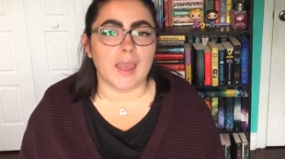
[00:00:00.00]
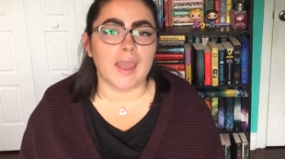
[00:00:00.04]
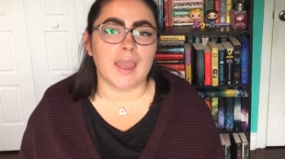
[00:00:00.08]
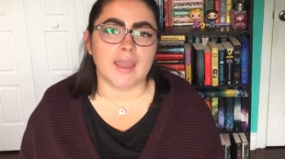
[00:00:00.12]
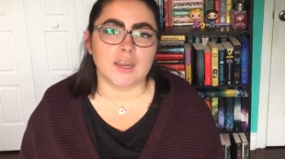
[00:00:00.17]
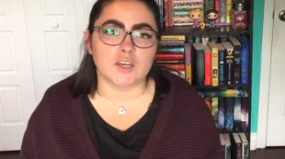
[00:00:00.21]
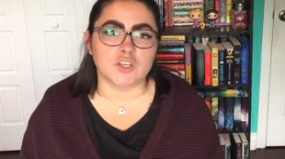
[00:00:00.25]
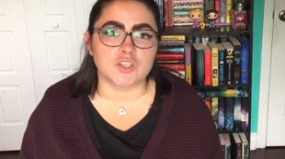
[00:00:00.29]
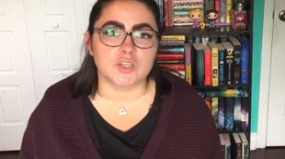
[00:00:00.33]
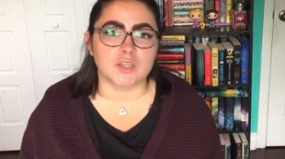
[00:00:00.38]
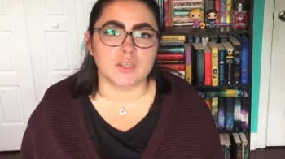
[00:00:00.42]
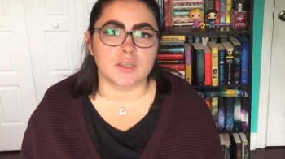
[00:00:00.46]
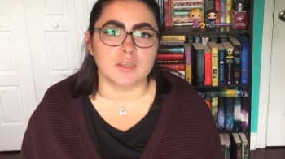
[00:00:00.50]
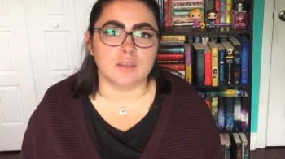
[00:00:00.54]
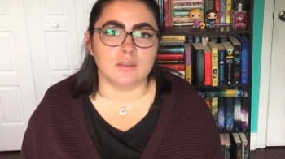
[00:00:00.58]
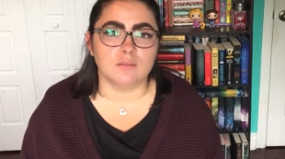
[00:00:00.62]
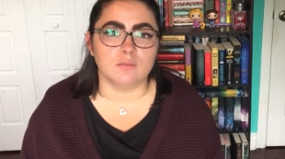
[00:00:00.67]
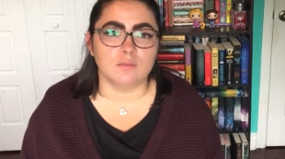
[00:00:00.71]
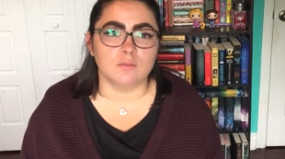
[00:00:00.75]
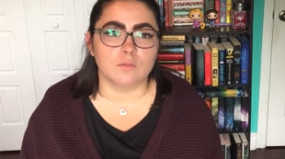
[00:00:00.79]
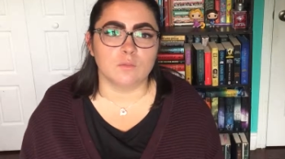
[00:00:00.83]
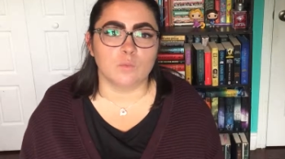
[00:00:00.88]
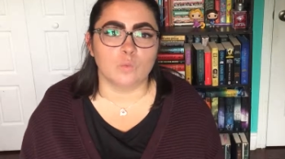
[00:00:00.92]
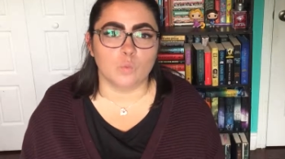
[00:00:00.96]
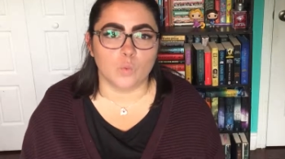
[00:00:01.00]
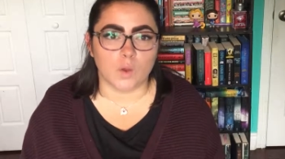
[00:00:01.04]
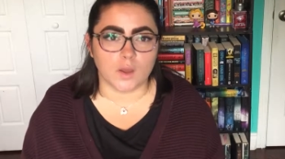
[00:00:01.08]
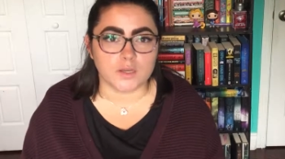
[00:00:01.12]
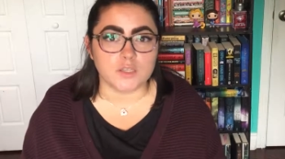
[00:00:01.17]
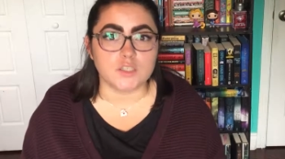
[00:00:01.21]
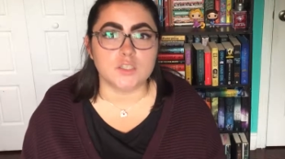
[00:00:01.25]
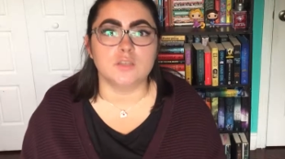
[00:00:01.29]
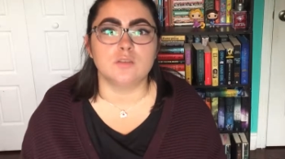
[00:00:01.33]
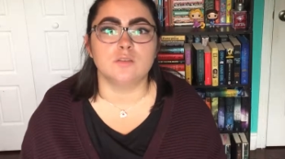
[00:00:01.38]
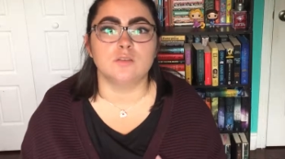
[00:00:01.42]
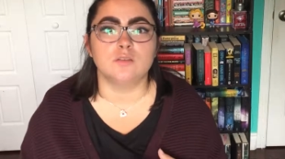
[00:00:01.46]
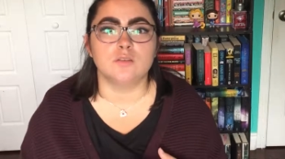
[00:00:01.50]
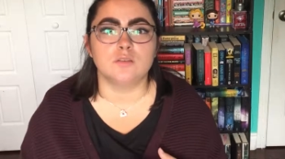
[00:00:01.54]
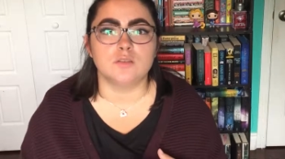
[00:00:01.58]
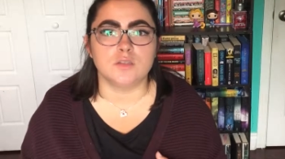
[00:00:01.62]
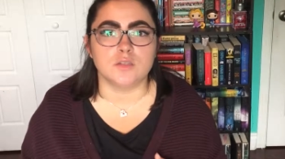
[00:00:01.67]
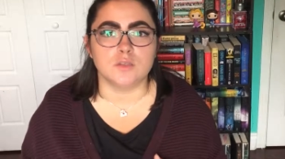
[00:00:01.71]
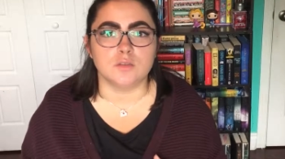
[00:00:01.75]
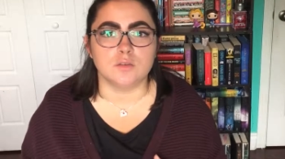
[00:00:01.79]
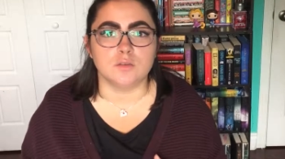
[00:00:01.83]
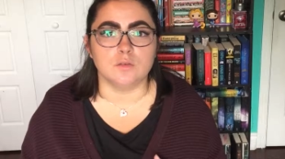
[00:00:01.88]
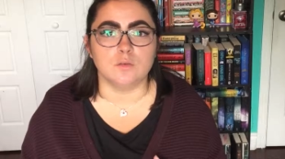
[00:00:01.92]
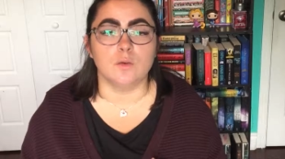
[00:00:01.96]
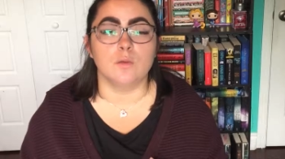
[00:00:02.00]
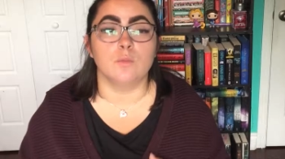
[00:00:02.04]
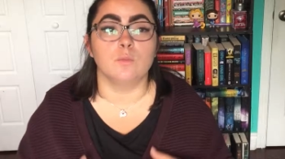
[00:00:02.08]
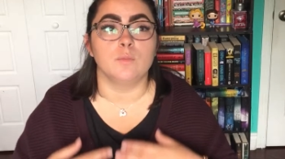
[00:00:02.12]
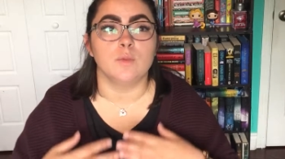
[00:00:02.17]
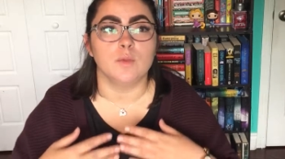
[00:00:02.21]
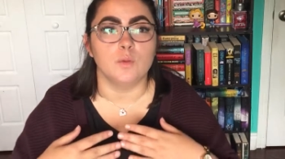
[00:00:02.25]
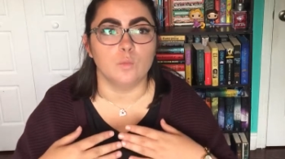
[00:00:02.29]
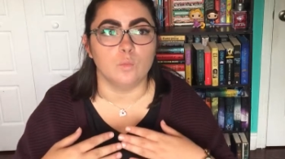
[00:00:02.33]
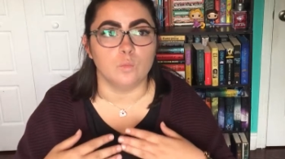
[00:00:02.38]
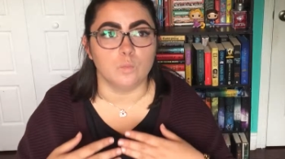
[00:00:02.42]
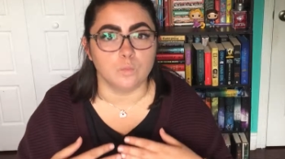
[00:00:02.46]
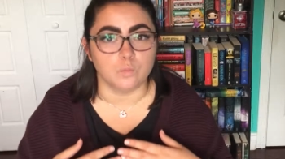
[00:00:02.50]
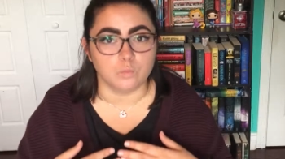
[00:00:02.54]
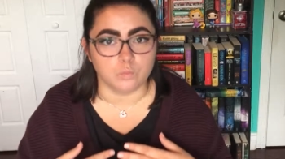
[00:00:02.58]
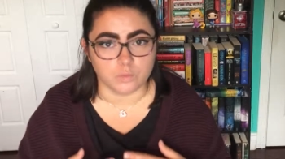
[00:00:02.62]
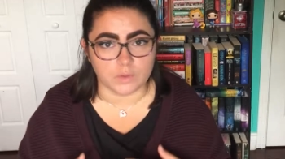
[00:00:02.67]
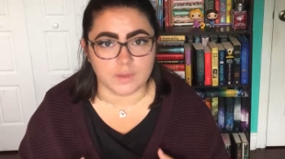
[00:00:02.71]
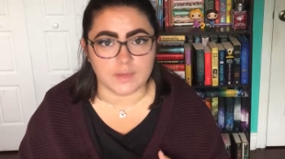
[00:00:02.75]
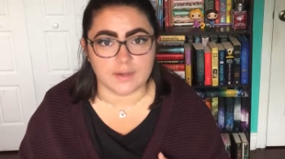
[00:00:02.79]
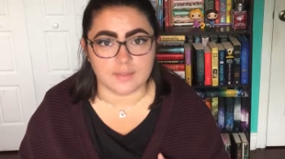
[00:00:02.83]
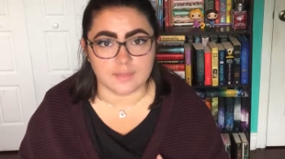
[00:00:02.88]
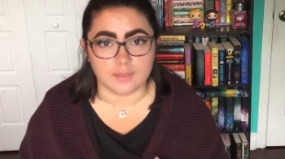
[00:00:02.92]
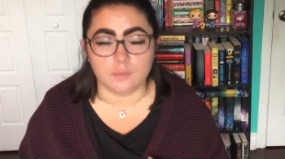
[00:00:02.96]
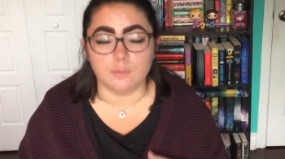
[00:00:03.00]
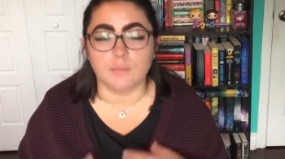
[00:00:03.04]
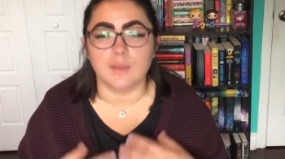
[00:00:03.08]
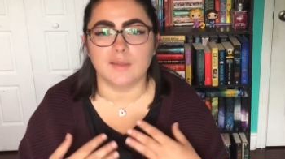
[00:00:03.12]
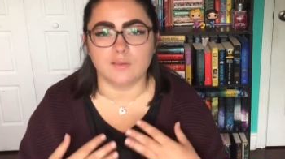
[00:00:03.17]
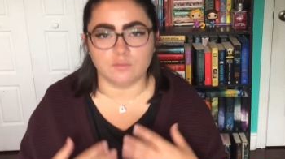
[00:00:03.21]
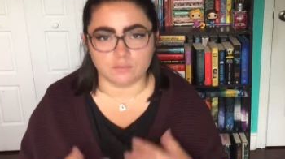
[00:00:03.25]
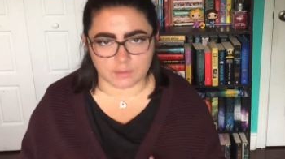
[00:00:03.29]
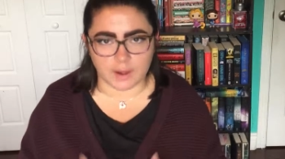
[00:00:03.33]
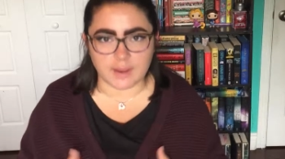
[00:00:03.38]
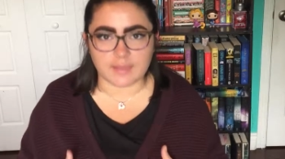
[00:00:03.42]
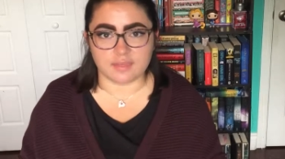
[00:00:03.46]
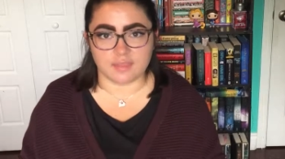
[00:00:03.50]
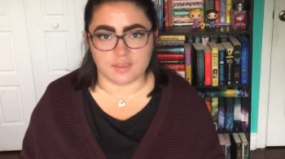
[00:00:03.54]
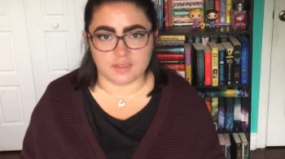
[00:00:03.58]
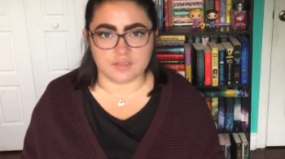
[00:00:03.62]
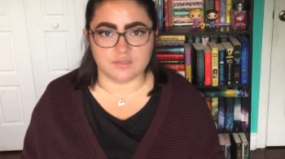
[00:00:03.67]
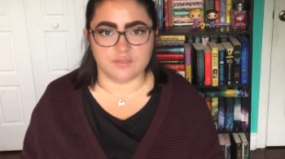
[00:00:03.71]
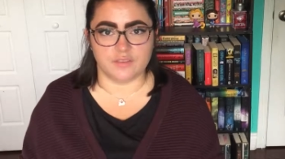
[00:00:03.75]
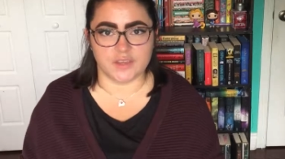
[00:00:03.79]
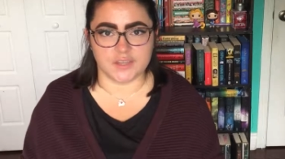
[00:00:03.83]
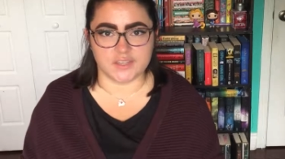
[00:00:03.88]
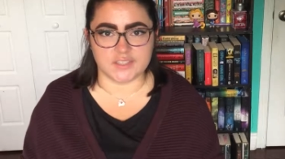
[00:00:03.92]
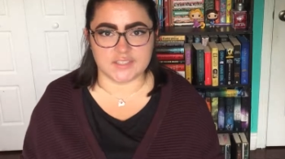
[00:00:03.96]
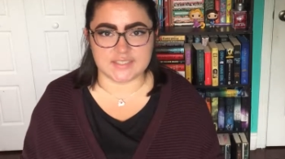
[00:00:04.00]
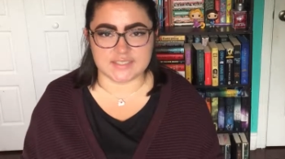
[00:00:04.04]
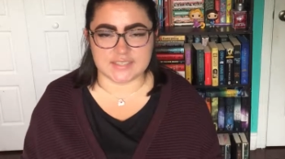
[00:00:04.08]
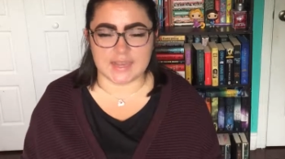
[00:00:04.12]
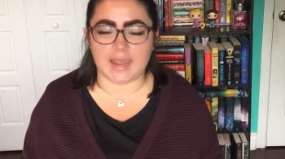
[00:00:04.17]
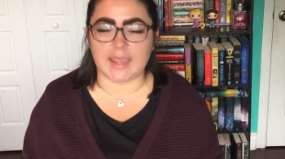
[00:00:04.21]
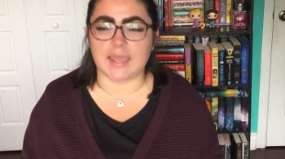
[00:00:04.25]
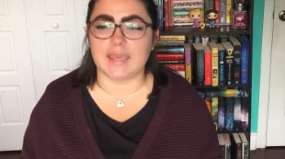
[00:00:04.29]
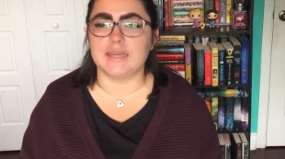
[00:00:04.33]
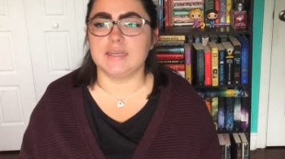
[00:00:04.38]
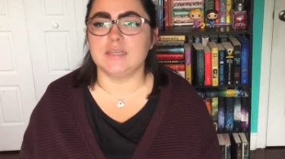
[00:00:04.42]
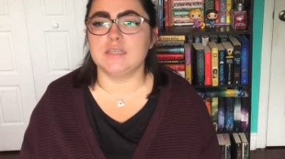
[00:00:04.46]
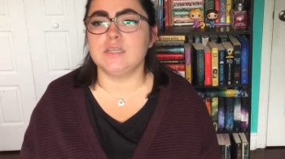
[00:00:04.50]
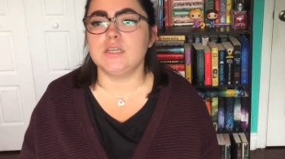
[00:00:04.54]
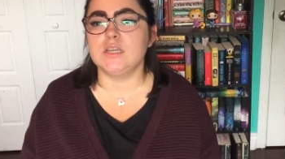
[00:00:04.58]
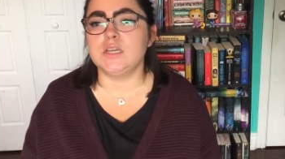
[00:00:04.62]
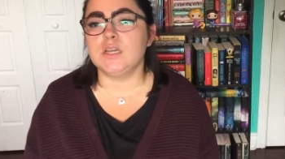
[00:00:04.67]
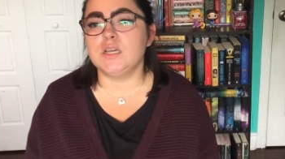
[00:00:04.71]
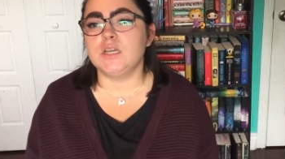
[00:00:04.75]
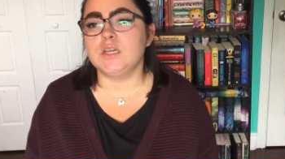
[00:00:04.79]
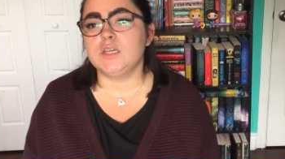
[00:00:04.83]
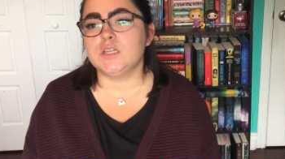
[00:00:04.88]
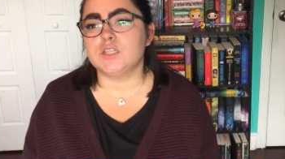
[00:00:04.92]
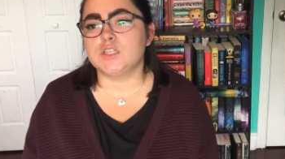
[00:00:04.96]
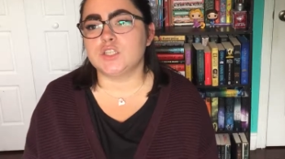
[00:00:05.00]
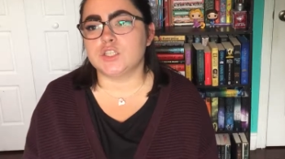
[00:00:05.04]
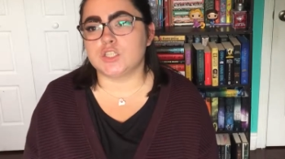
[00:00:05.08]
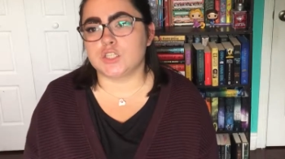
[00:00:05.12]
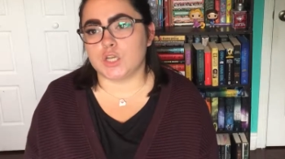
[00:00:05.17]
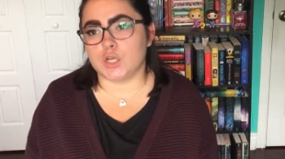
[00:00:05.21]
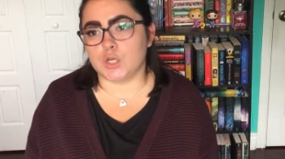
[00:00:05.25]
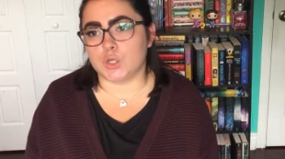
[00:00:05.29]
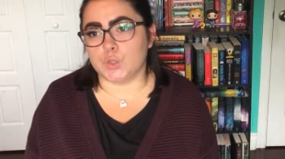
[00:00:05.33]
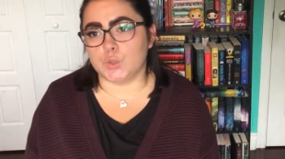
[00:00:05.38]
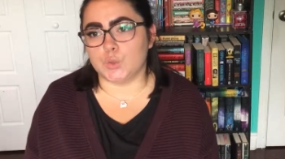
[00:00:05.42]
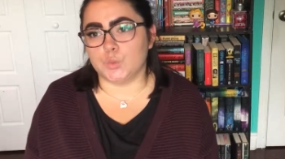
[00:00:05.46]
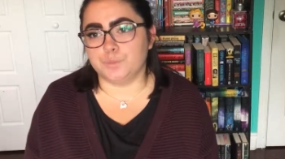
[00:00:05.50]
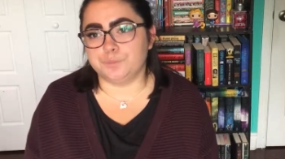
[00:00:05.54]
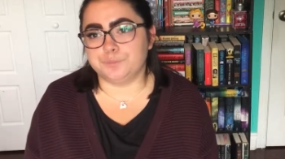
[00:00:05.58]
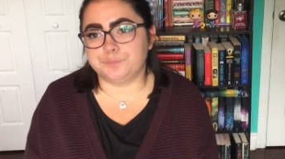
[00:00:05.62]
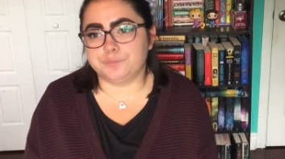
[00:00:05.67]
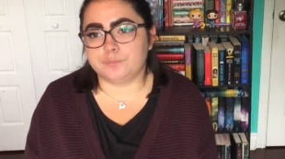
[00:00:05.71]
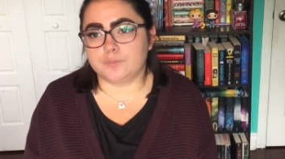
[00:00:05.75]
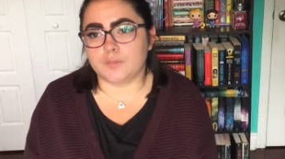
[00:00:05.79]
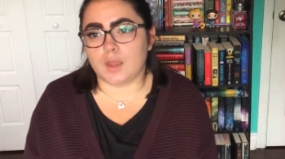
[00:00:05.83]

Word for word: I actually want to be reading them like right this very second. So